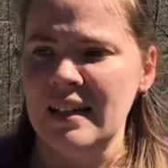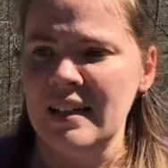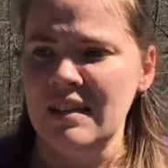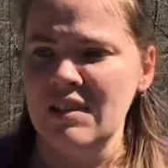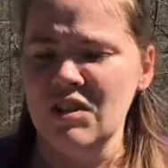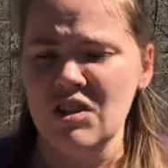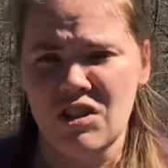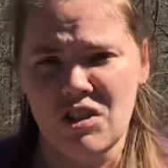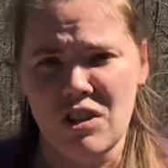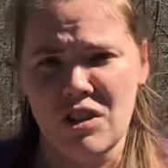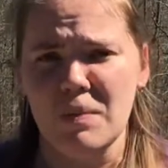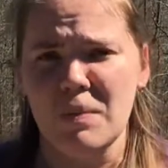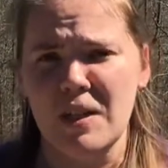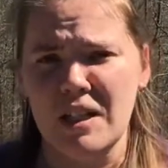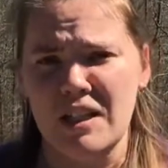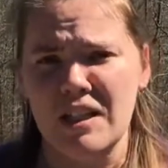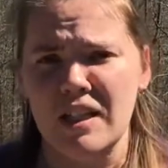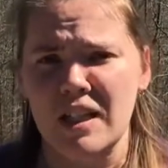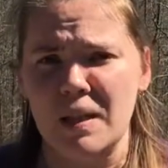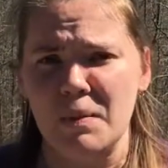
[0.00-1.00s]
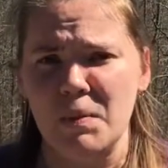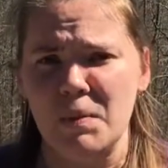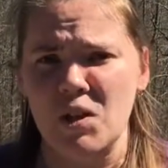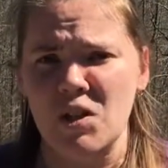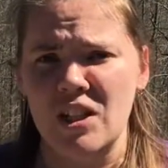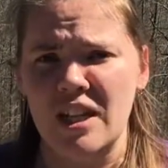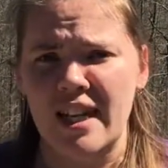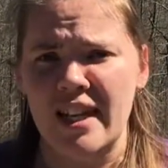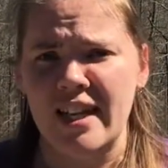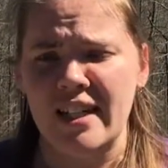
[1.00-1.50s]
Just something to keep you
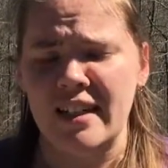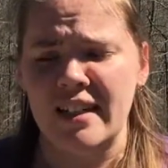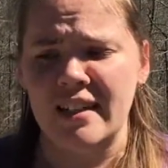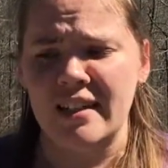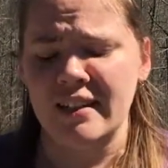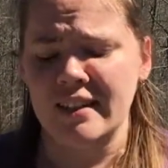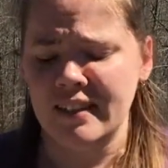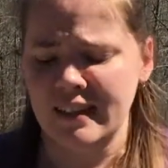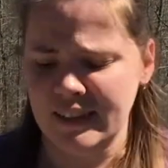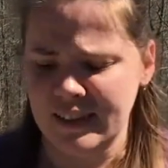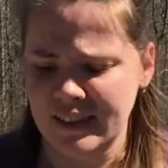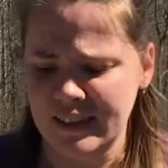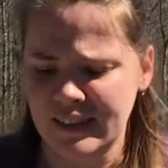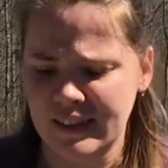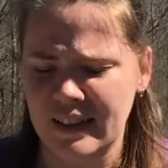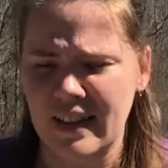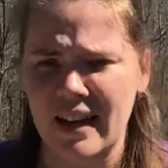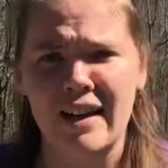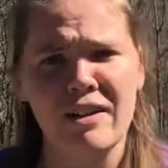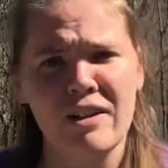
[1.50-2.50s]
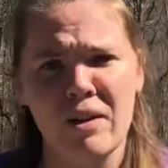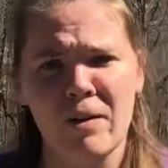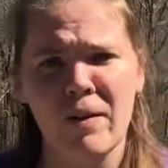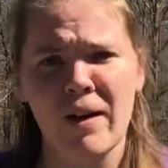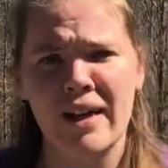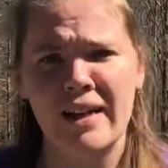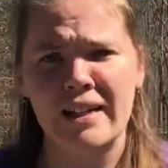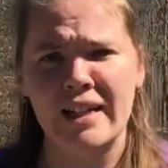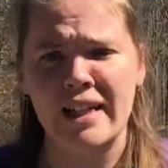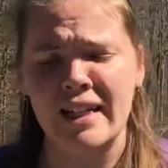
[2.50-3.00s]
sane. I know
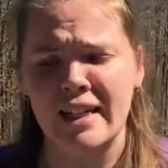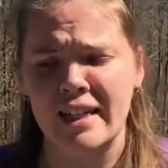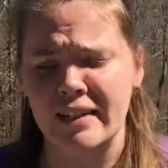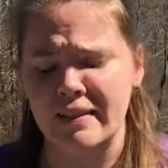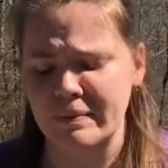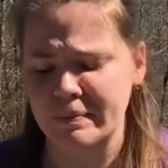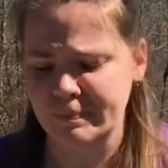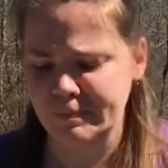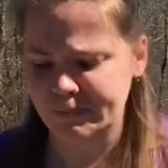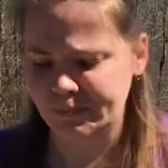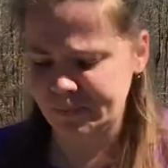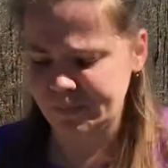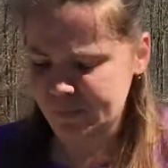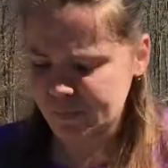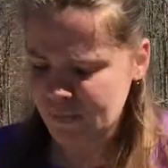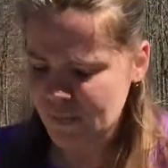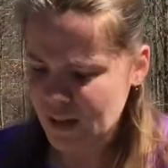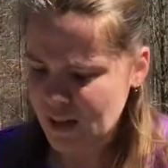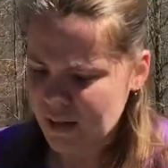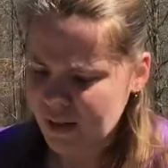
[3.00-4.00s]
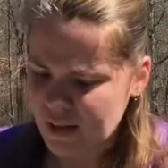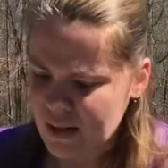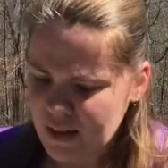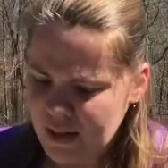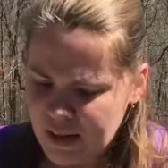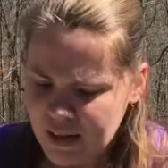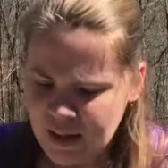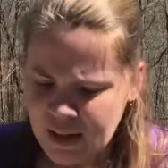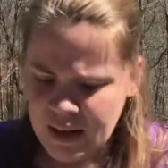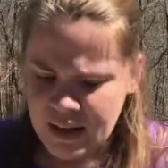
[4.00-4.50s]
I need it.
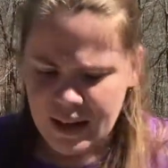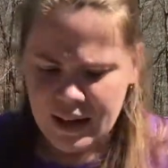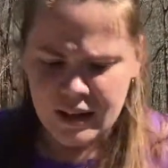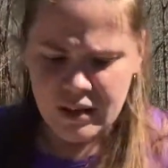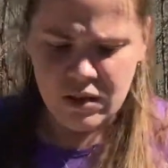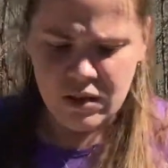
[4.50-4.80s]
And